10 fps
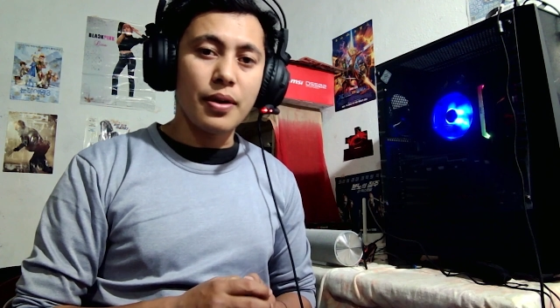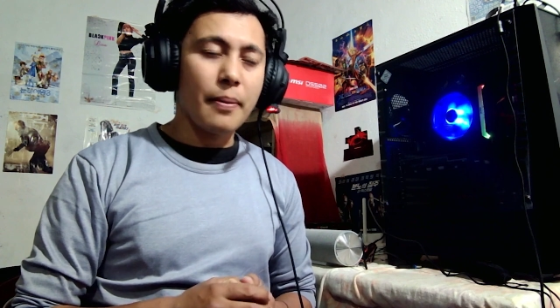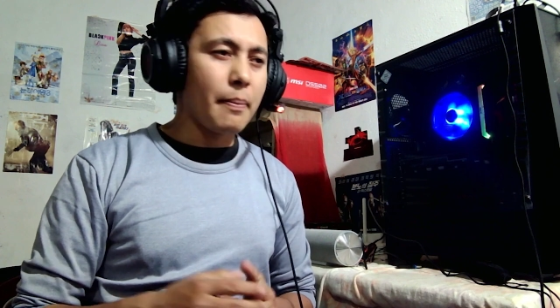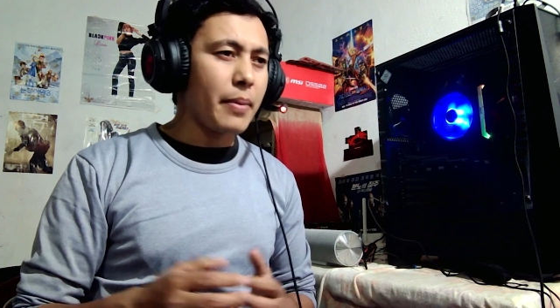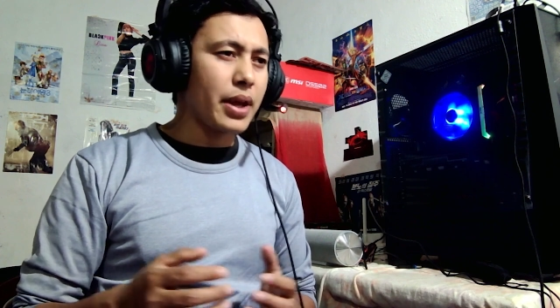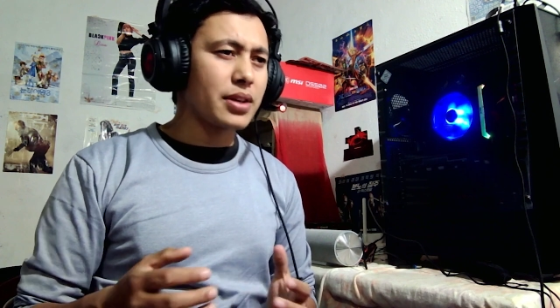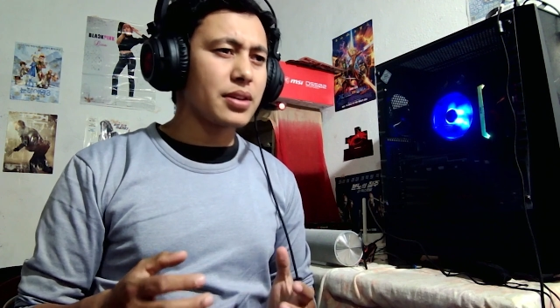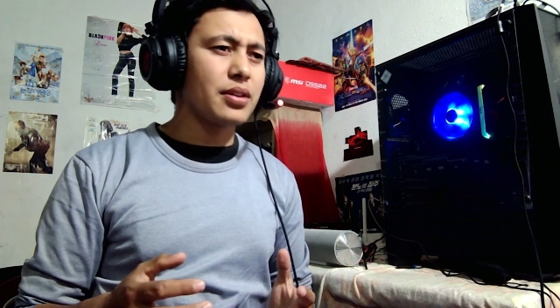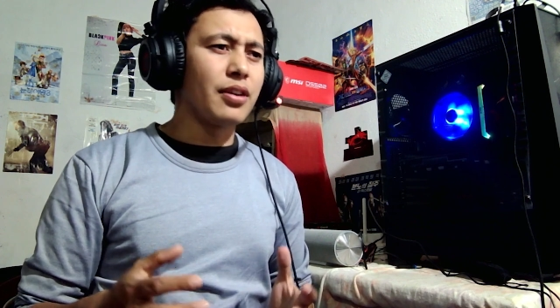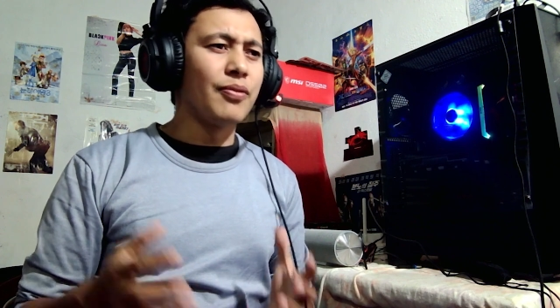make
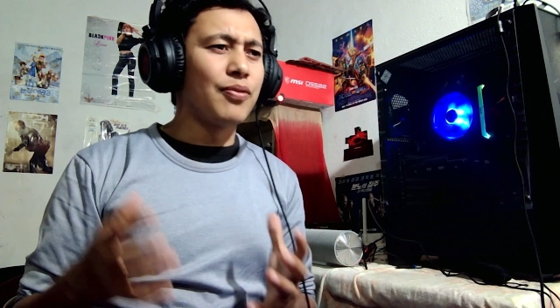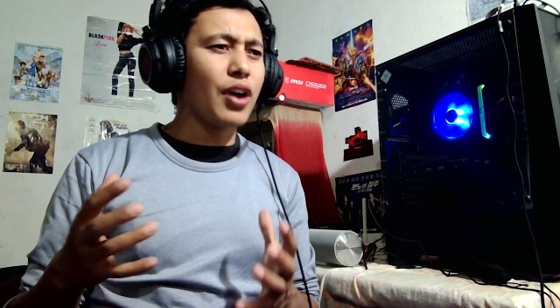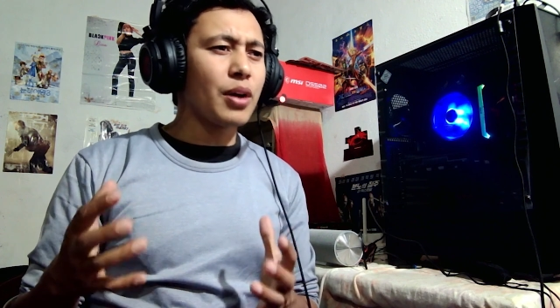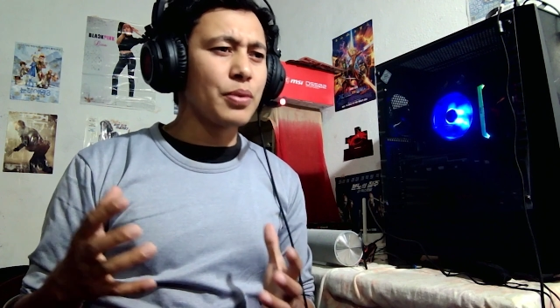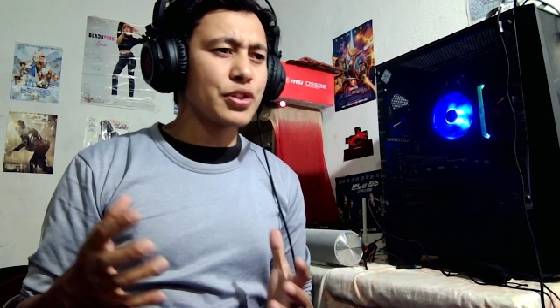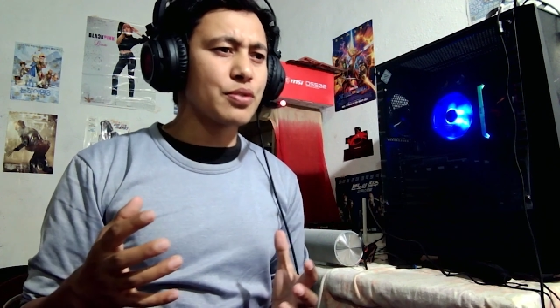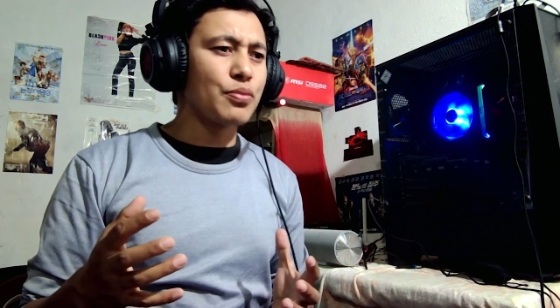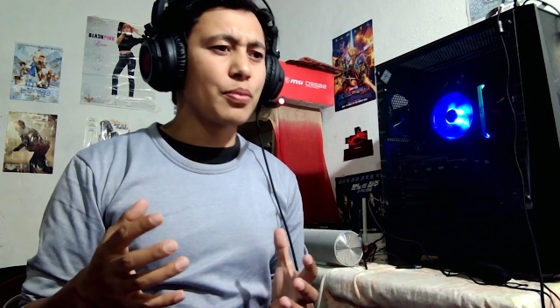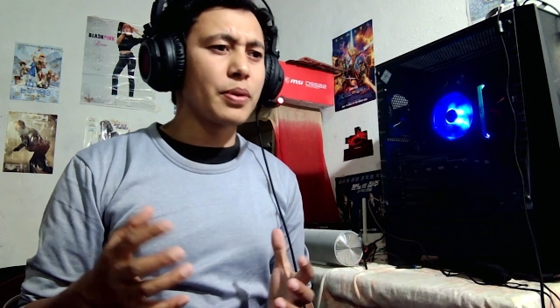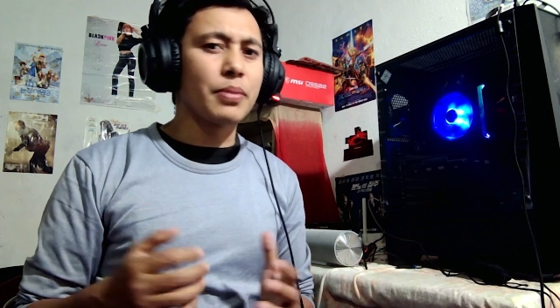a blockbuster
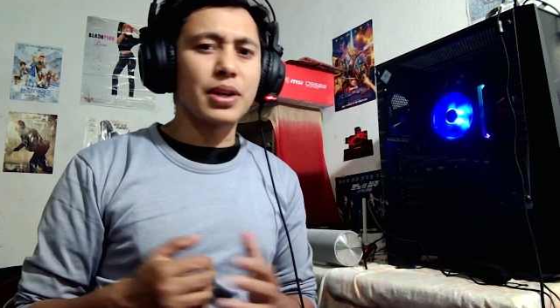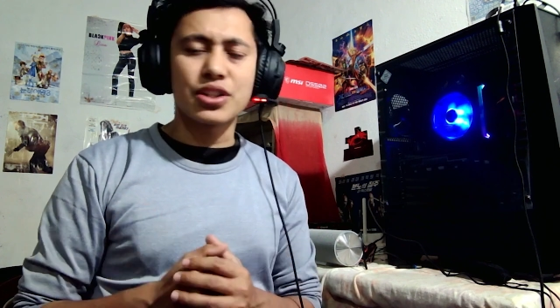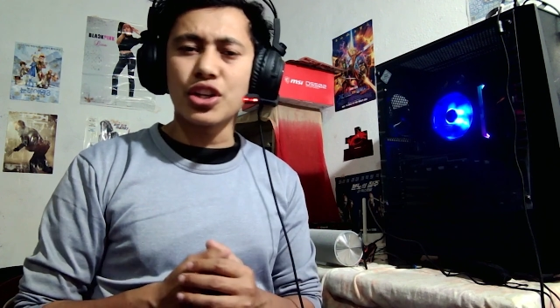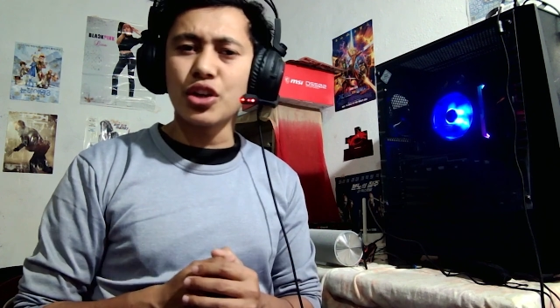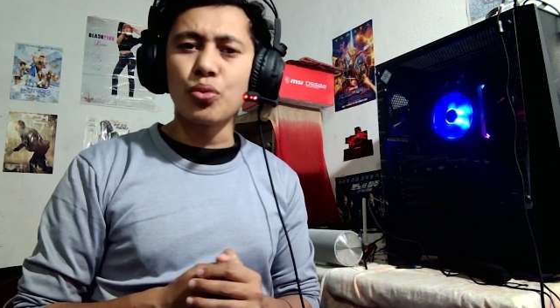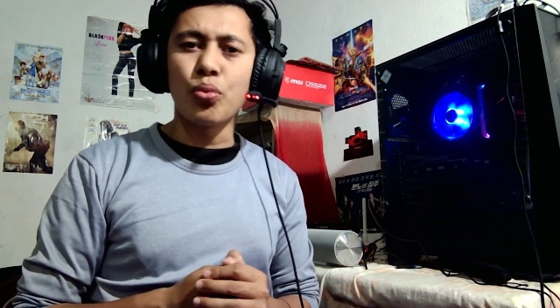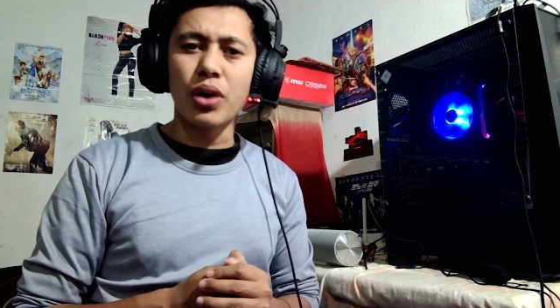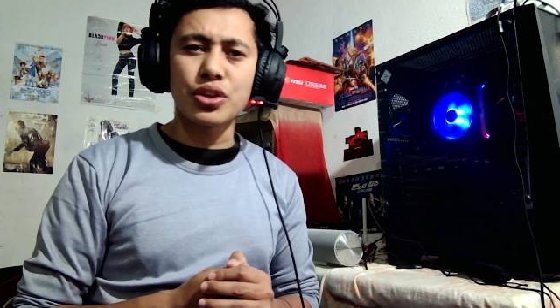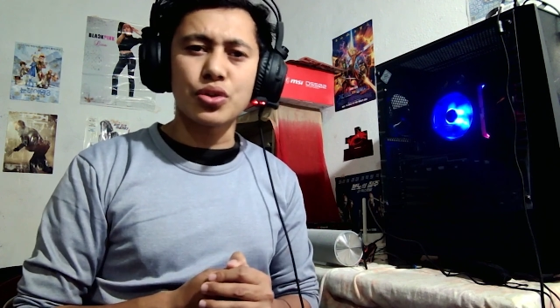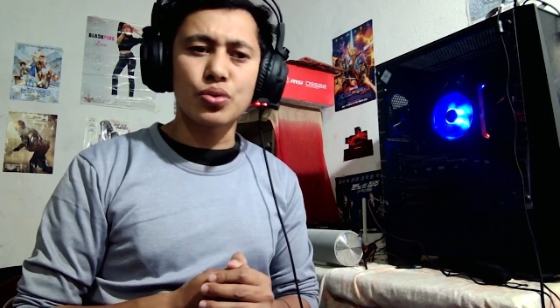movie but he
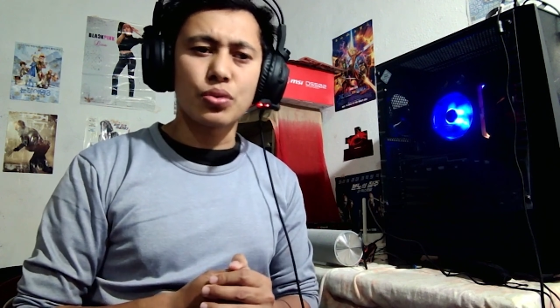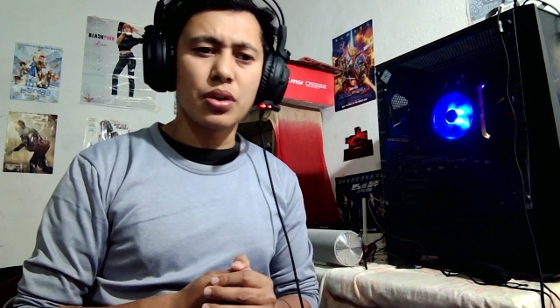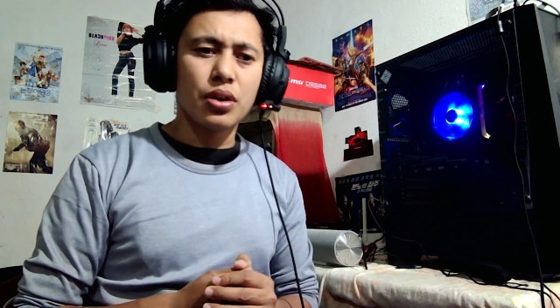want to